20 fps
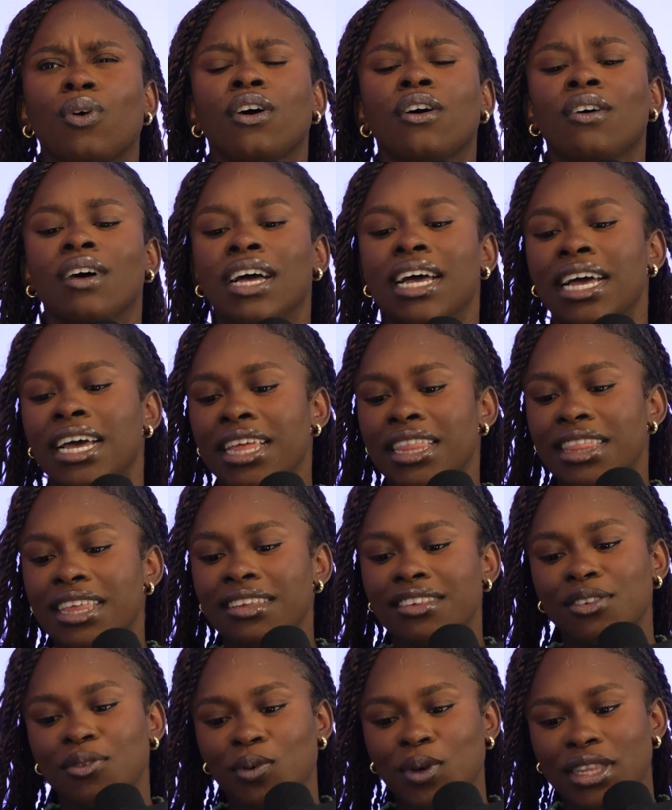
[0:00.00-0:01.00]
Well,
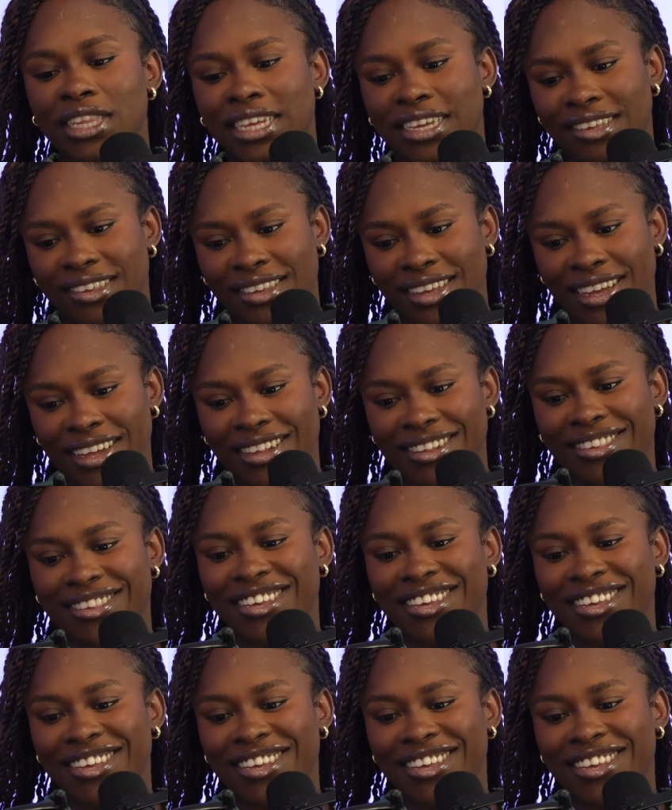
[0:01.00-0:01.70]
this is what they said.